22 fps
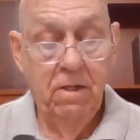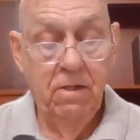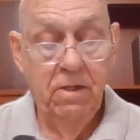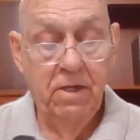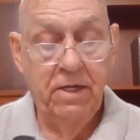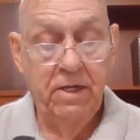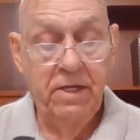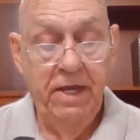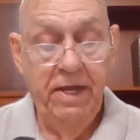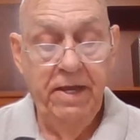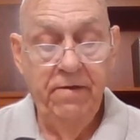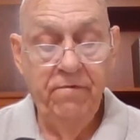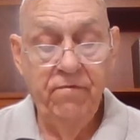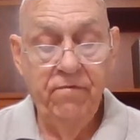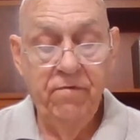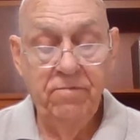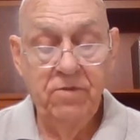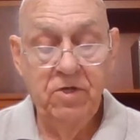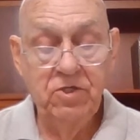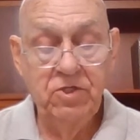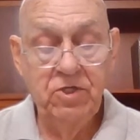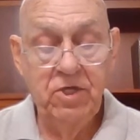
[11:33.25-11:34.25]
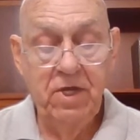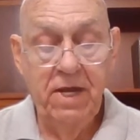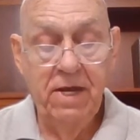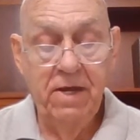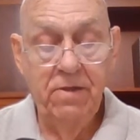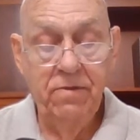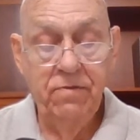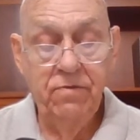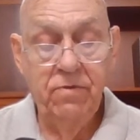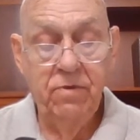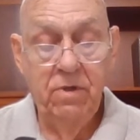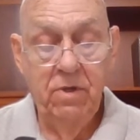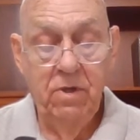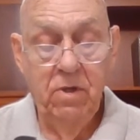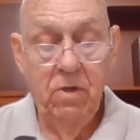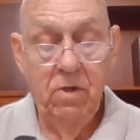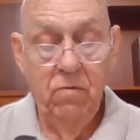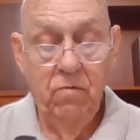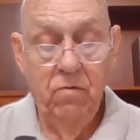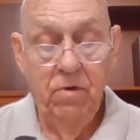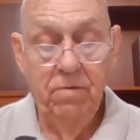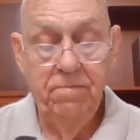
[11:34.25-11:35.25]
The king from the south
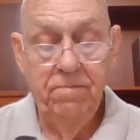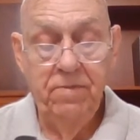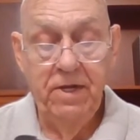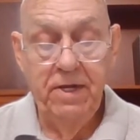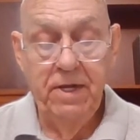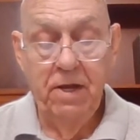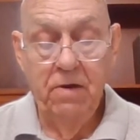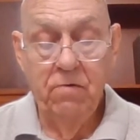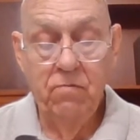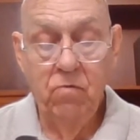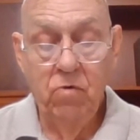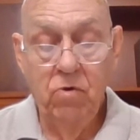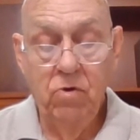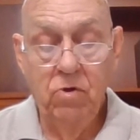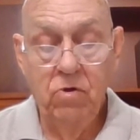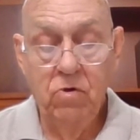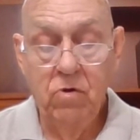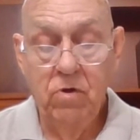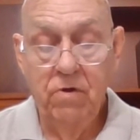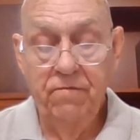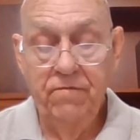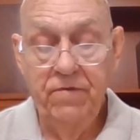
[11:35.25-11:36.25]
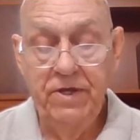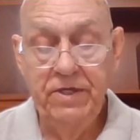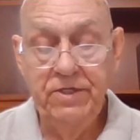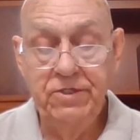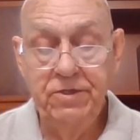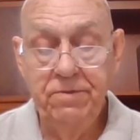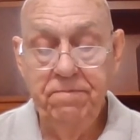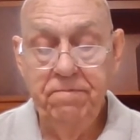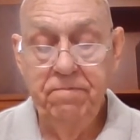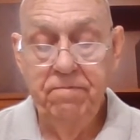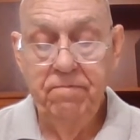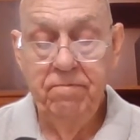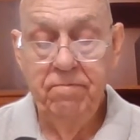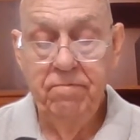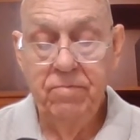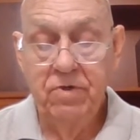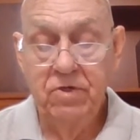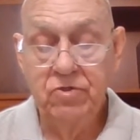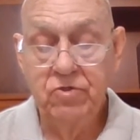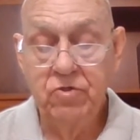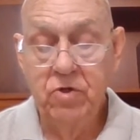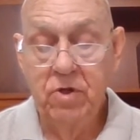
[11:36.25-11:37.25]
would be a ruler of Egypt,
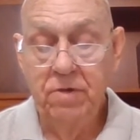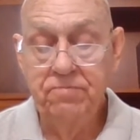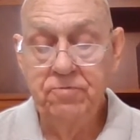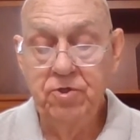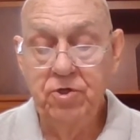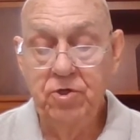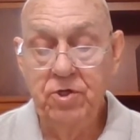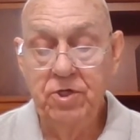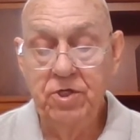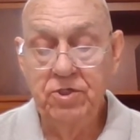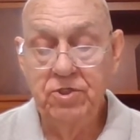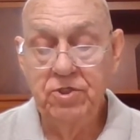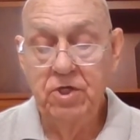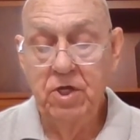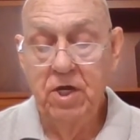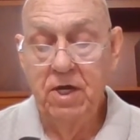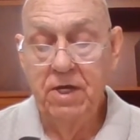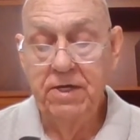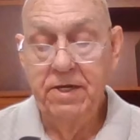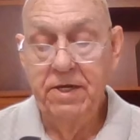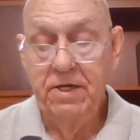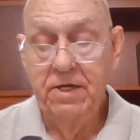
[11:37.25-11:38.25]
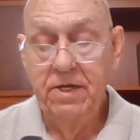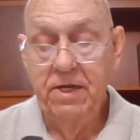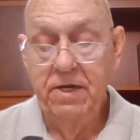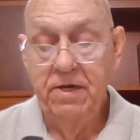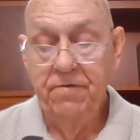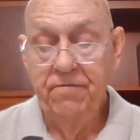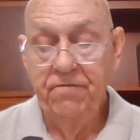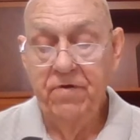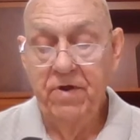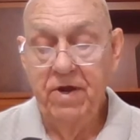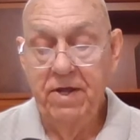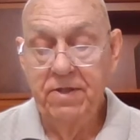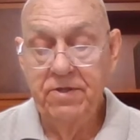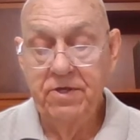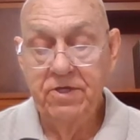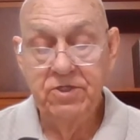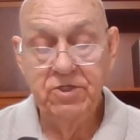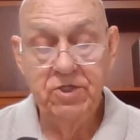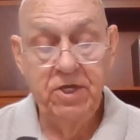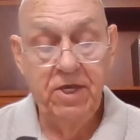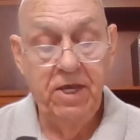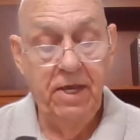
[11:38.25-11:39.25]
but Scripture does not identify
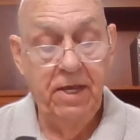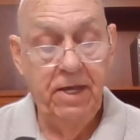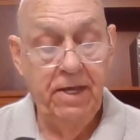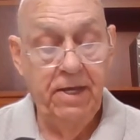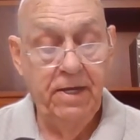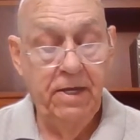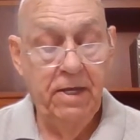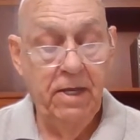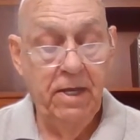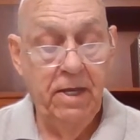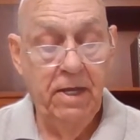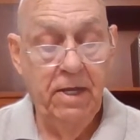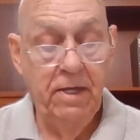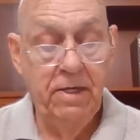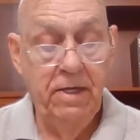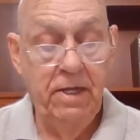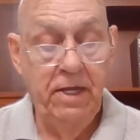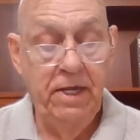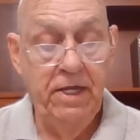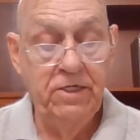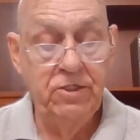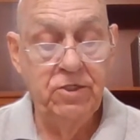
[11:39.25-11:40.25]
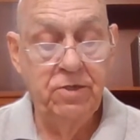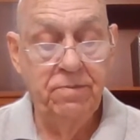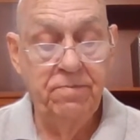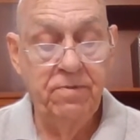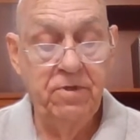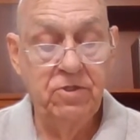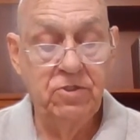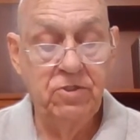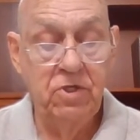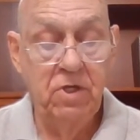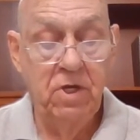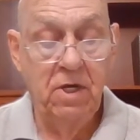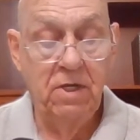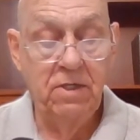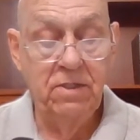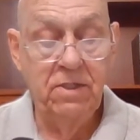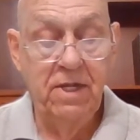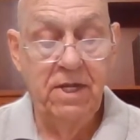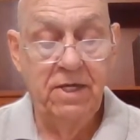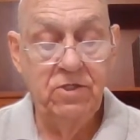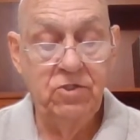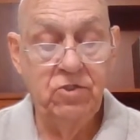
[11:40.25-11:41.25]
this king, and Egypt is
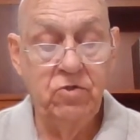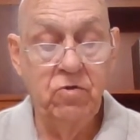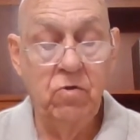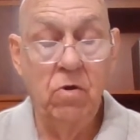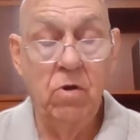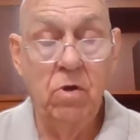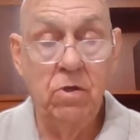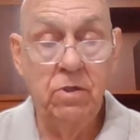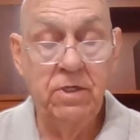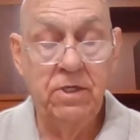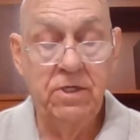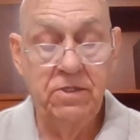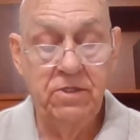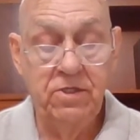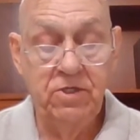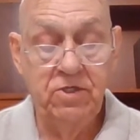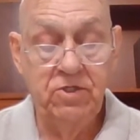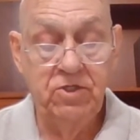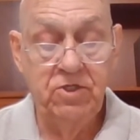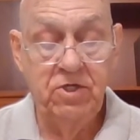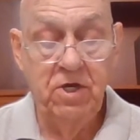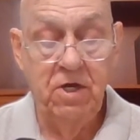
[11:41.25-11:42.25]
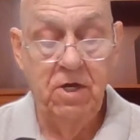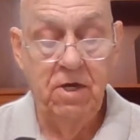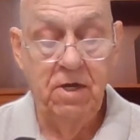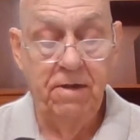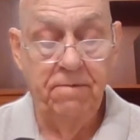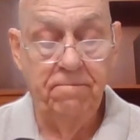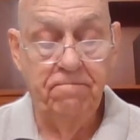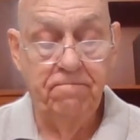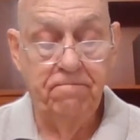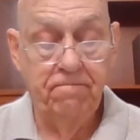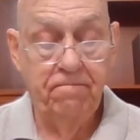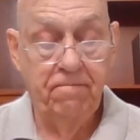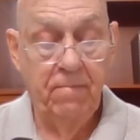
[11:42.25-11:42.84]
not that strong at this time.